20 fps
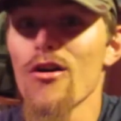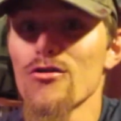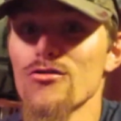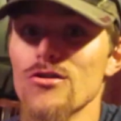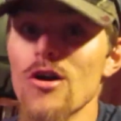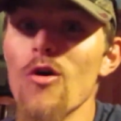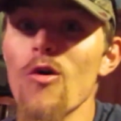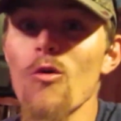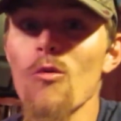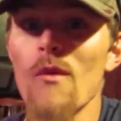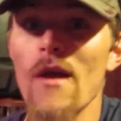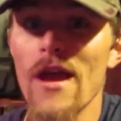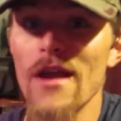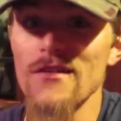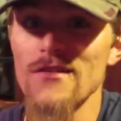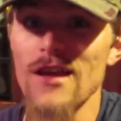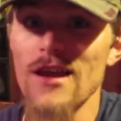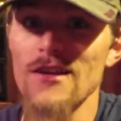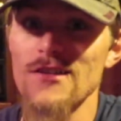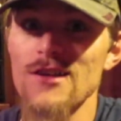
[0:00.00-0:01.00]
Yo,
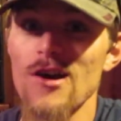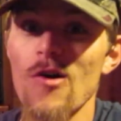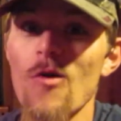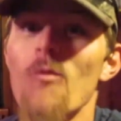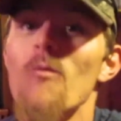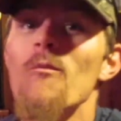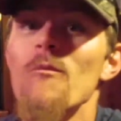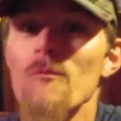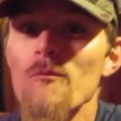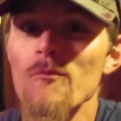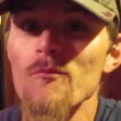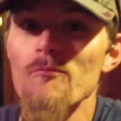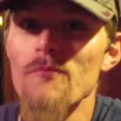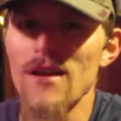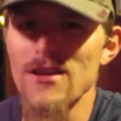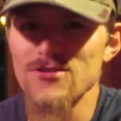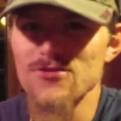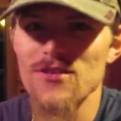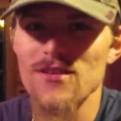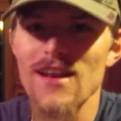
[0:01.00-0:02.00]
man, ding dong.
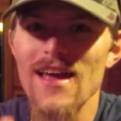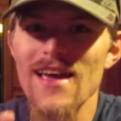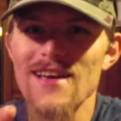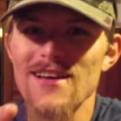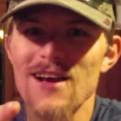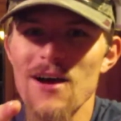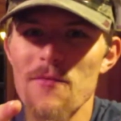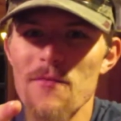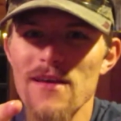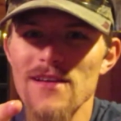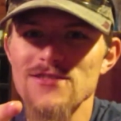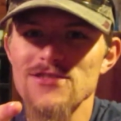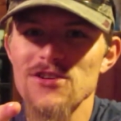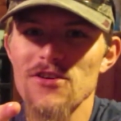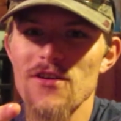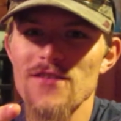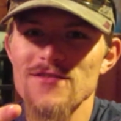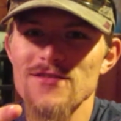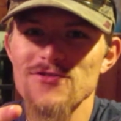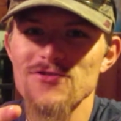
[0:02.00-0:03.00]
Make sure to like, comment,
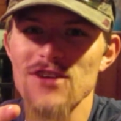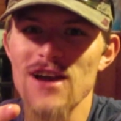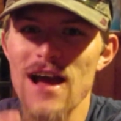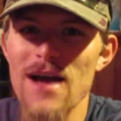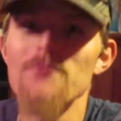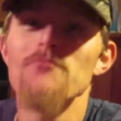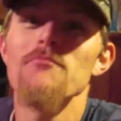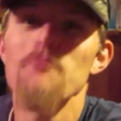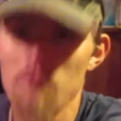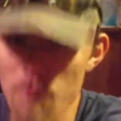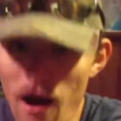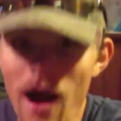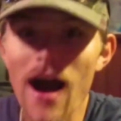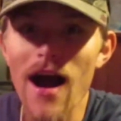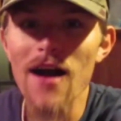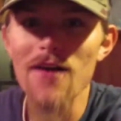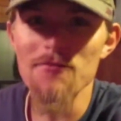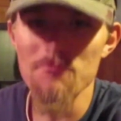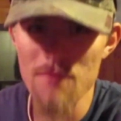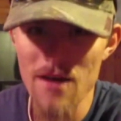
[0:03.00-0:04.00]
share, and subscribe.
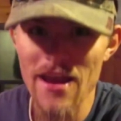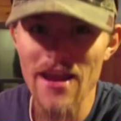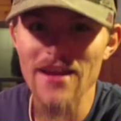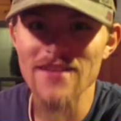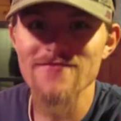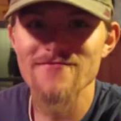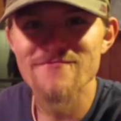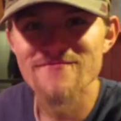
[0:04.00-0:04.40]
Bye, man.